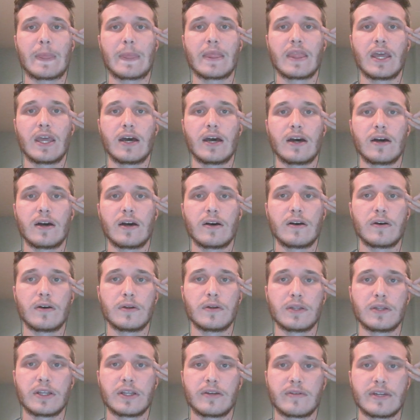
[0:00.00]
The
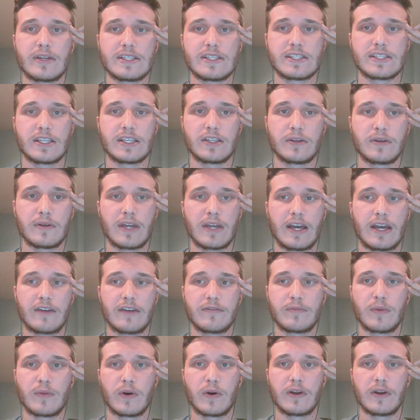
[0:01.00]
only reason you would
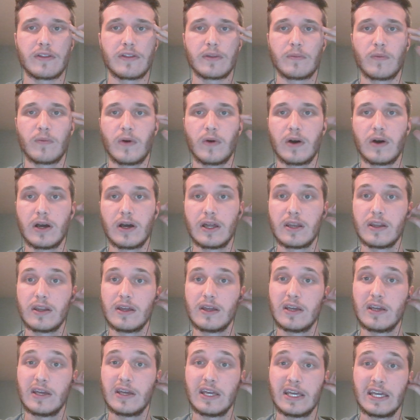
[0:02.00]
have more than
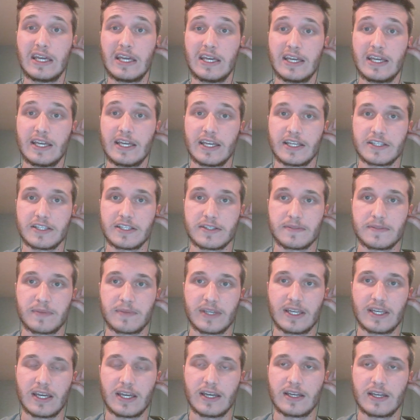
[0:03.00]
one is
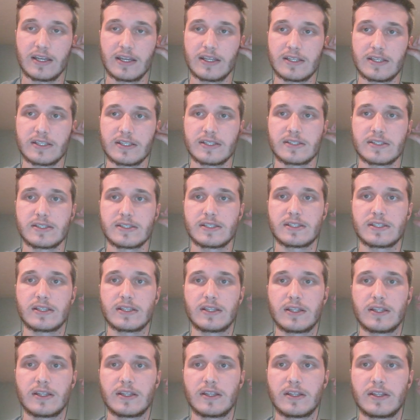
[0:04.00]
because
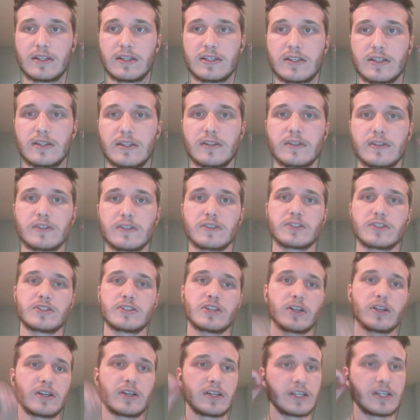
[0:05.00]

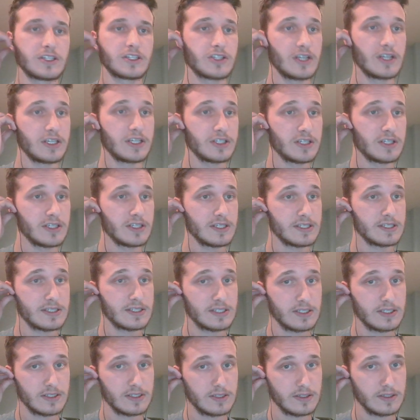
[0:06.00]
certain
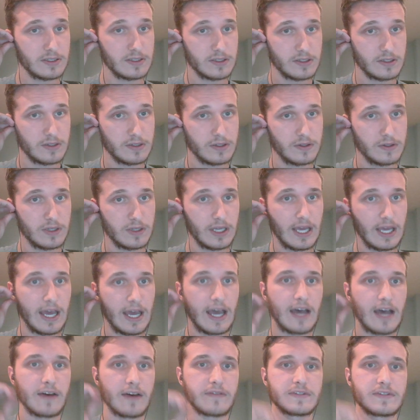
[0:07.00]
exchanges
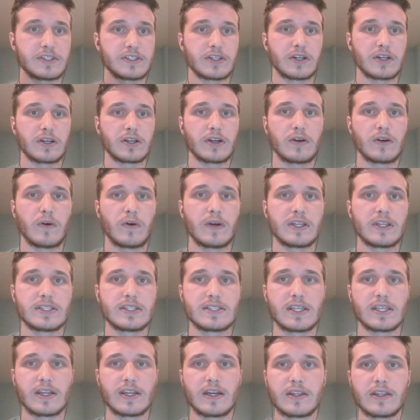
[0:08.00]
have certain
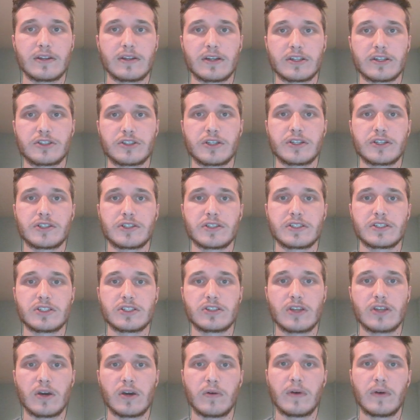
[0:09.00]
coins that other exchanges
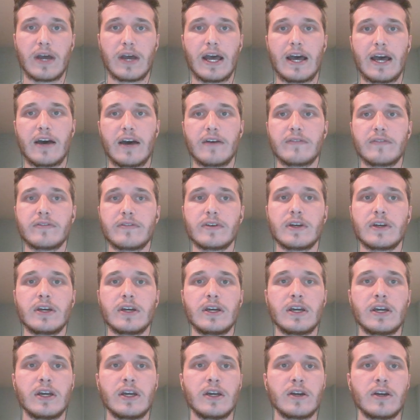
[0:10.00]
don't have,
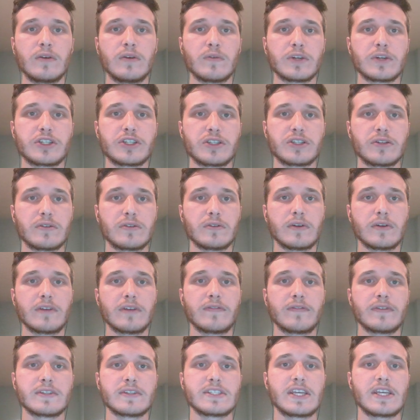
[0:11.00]
which
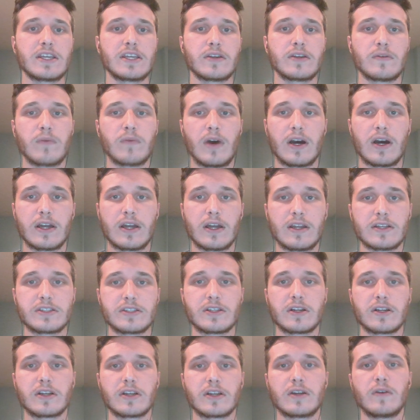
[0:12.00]
if say you want a
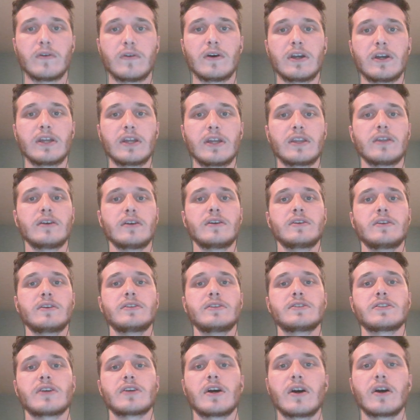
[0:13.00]
certain coin,
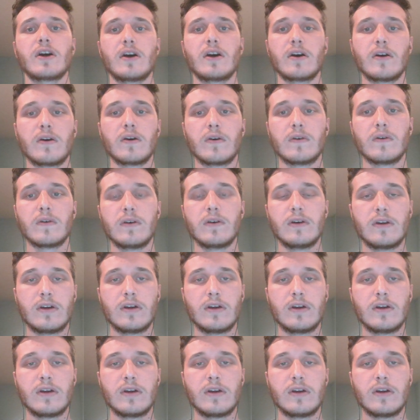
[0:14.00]
so